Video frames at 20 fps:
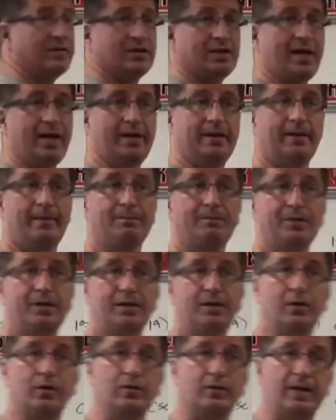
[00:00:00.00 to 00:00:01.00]
side.
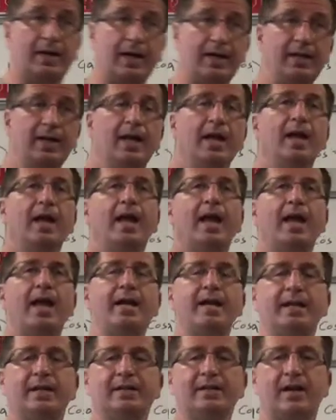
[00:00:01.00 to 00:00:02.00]
Okay?
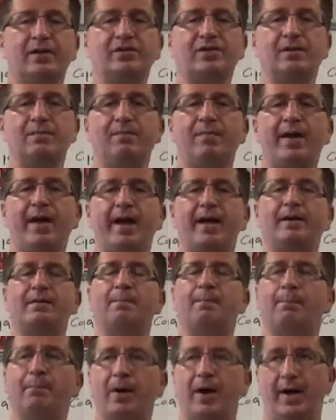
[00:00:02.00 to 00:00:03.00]
And it doesn't matter.
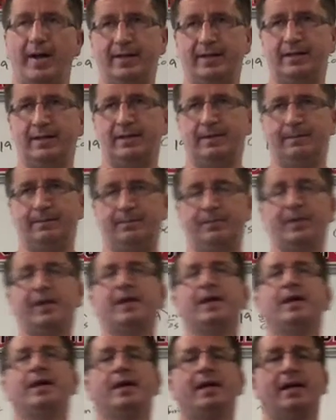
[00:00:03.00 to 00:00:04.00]
But
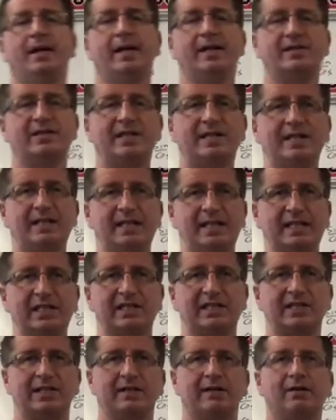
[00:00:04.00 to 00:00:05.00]
it's
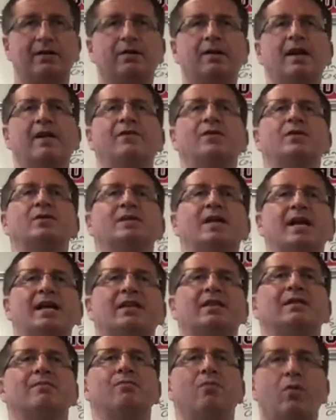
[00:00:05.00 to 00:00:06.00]
easier if you
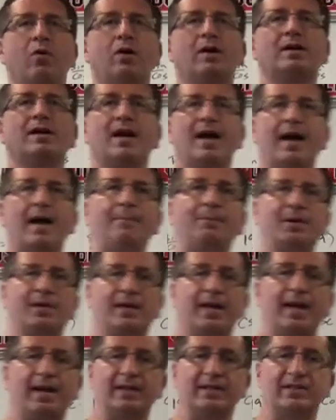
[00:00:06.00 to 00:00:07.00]
take the more
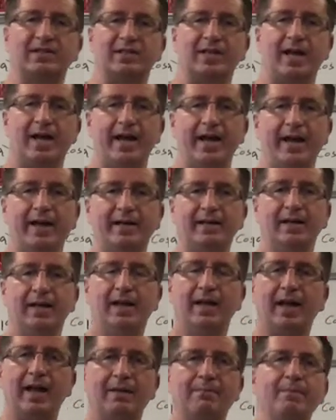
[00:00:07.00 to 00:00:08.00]
complicated side
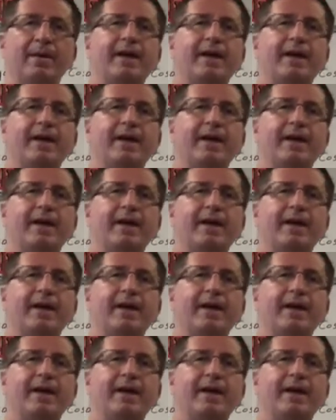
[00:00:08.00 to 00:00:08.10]
and